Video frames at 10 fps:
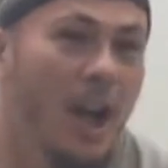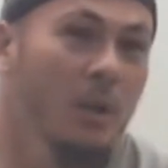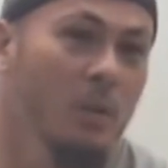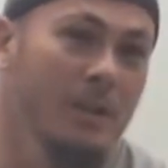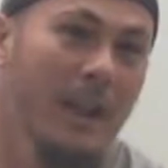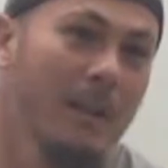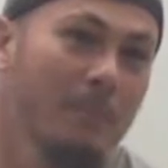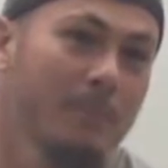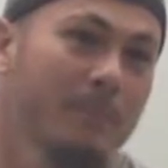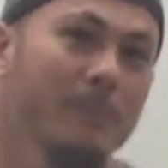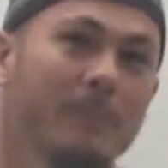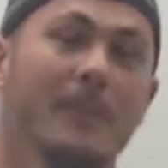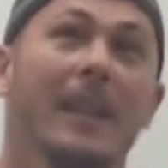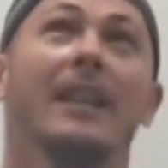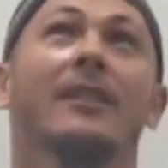I looked up
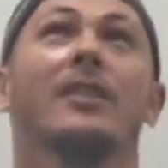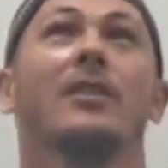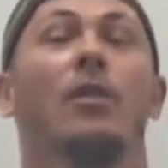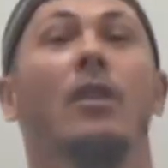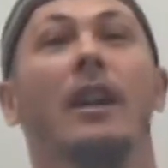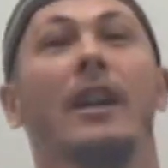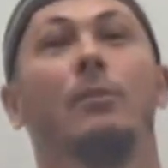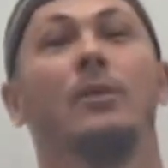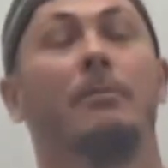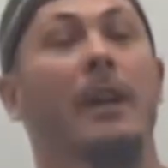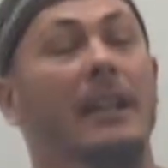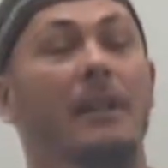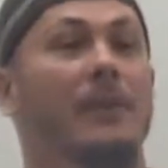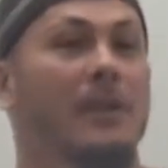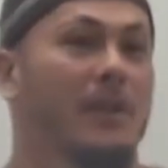and the sky was a
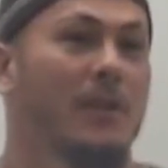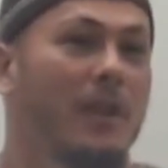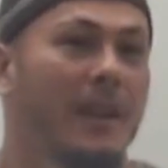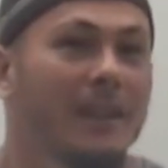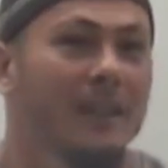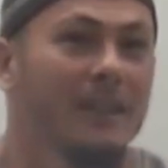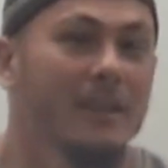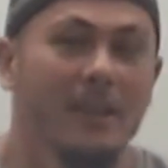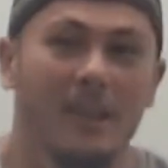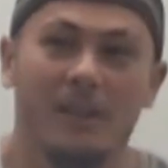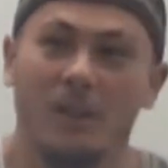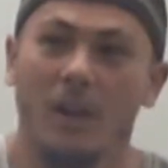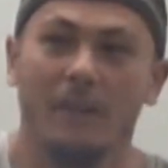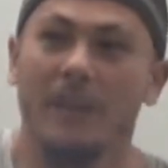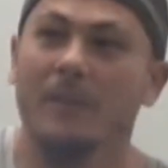magnificent sky. A
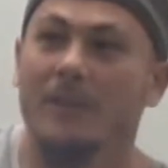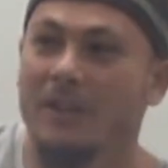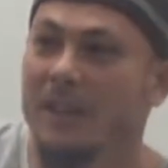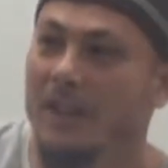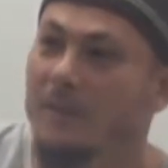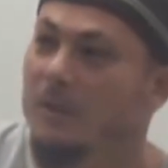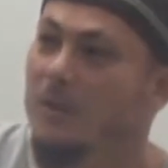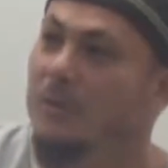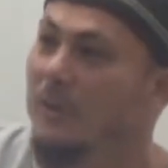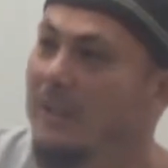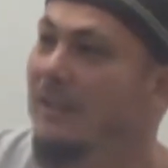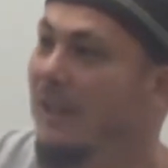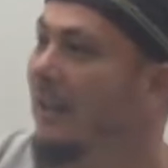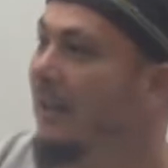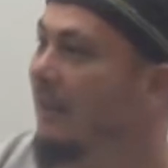sky I've never seen even to this
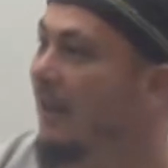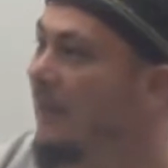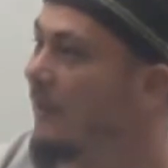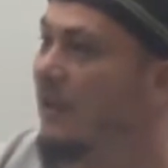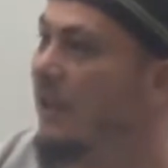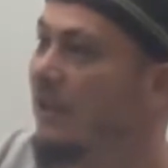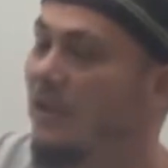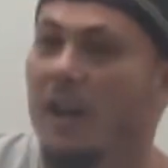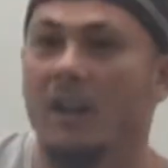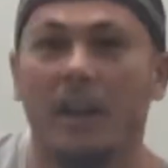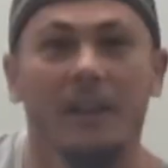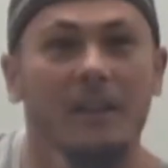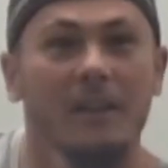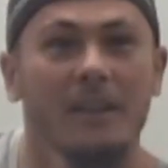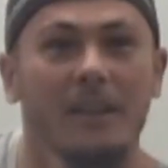day. I've never seen a sky like
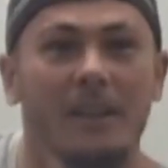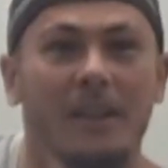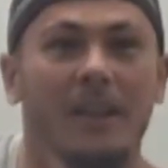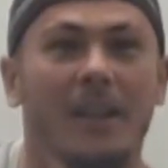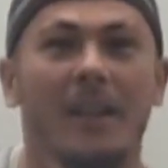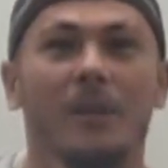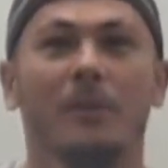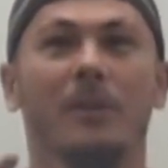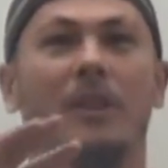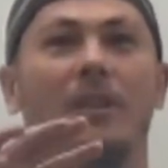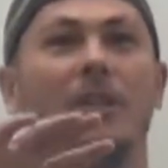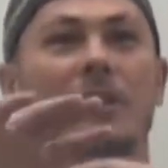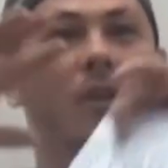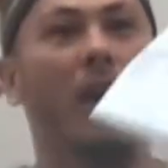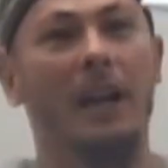it. The
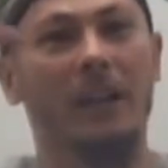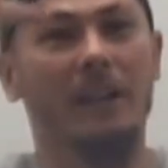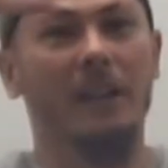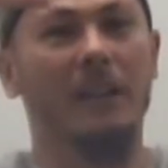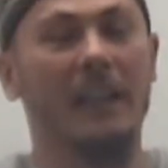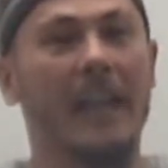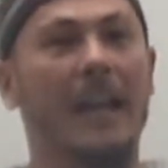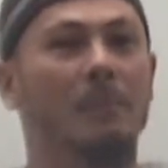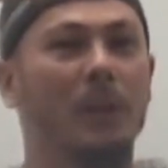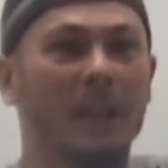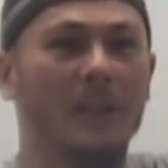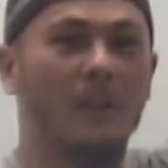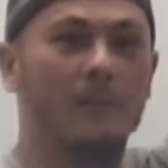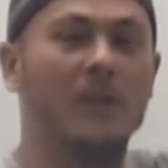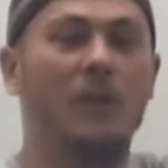sky, the canopy
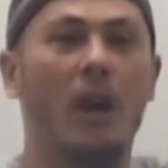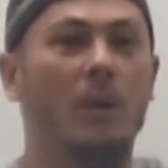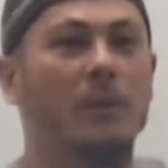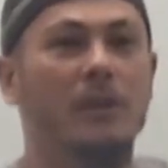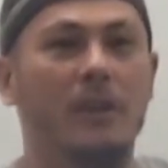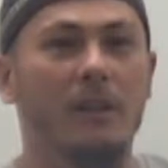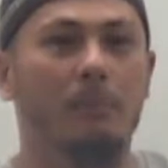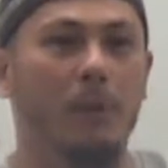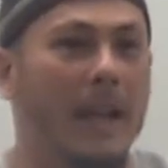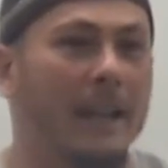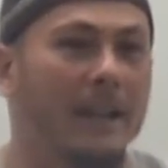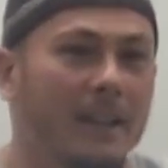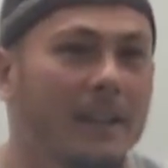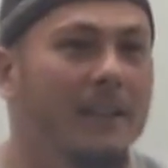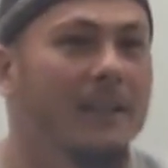of the sky was black,
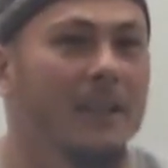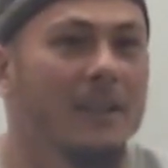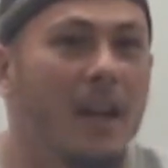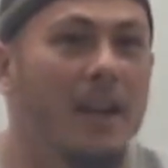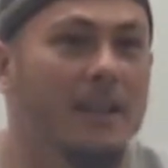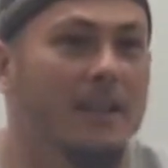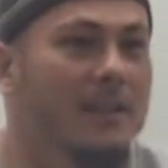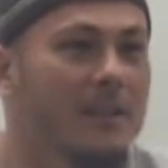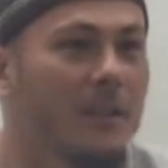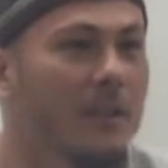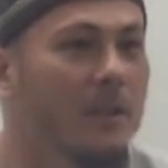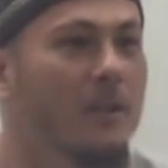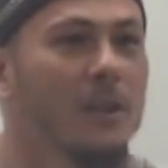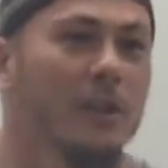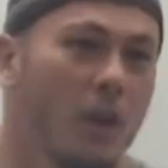the darkest
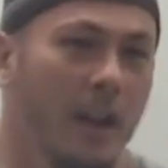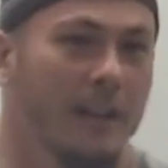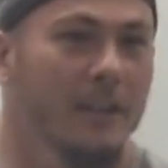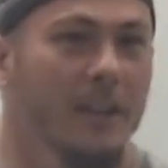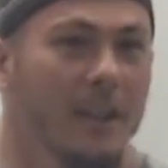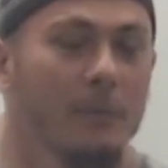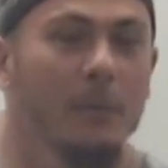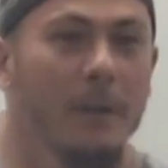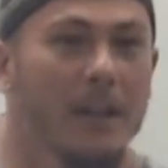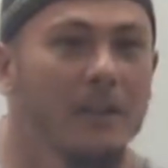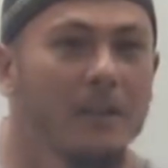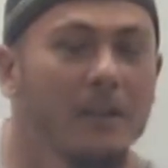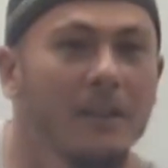night you could ever imagine.